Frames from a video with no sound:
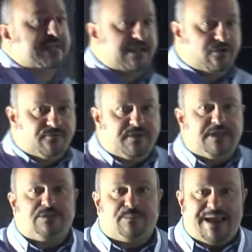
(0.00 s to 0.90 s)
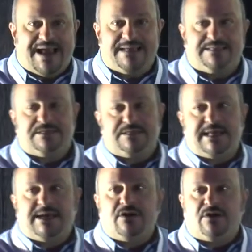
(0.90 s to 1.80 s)
AOVs, or passes
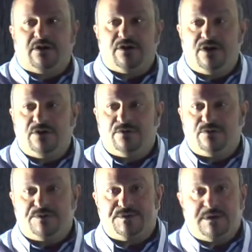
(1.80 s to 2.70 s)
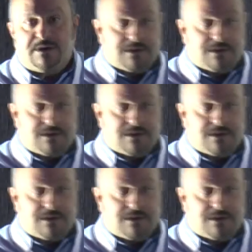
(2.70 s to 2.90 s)
that you can use